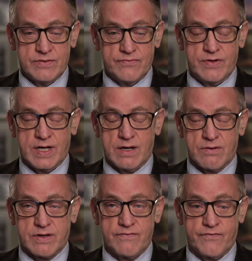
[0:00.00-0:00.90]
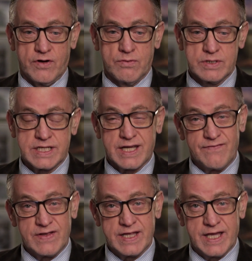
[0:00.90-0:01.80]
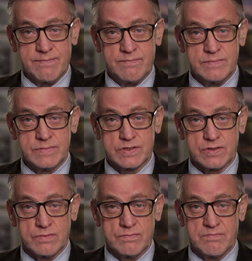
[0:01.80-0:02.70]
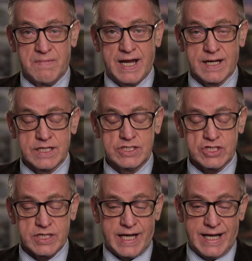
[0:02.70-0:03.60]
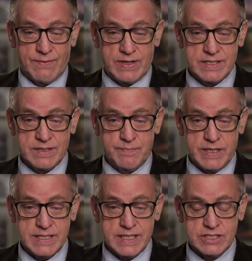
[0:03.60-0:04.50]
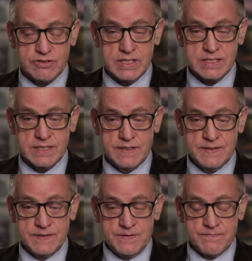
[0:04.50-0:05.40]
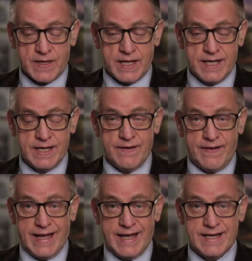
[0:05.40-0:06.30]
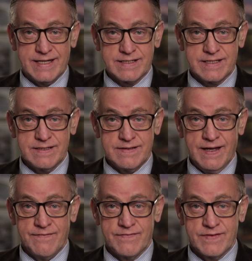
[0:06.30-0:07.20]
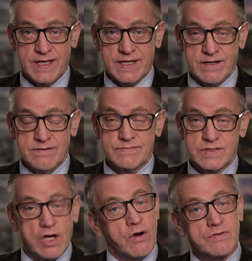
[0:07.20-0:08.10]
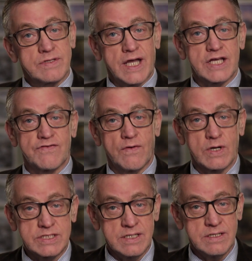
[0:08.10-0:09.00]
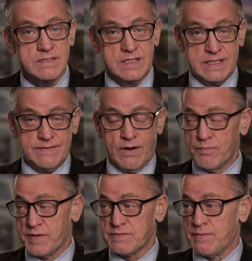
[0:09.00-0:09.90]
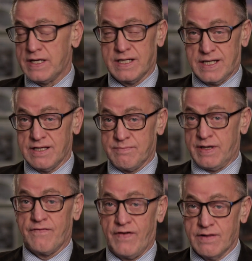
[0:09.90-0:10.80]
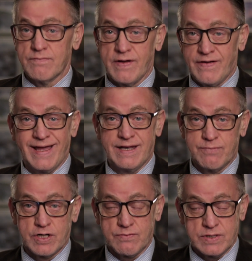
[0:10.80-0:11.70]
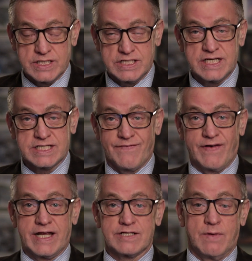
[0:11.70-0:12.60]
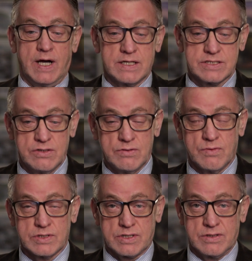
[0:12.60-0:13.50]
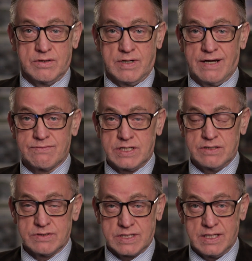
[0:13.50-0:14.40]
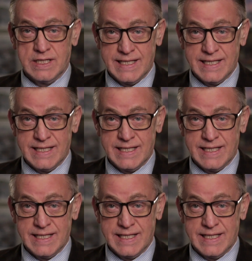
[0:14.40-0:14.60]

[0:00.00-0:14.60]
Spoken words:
Really looking forward to giving them some mileage out in the Peak District. And yeah, there you go. So thanks for watching. I hope it's been a little bit of help. Anybody with the G7X Mk II and want to know how to use the